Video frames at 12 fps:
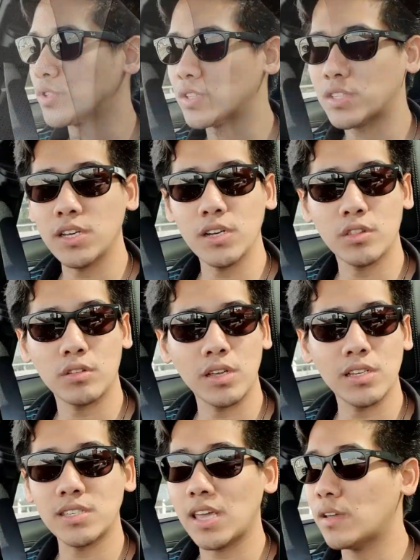options here,
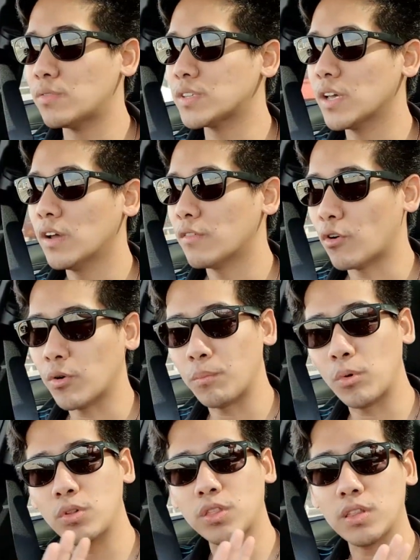3 saves
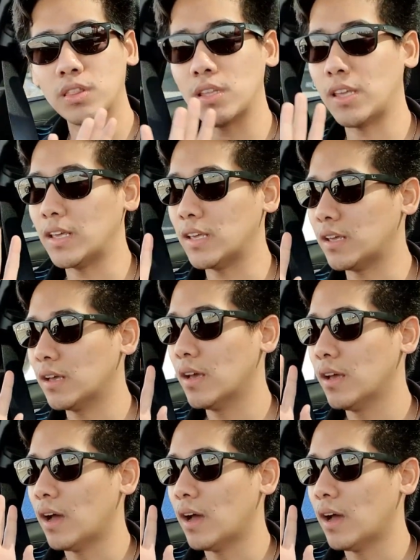on both the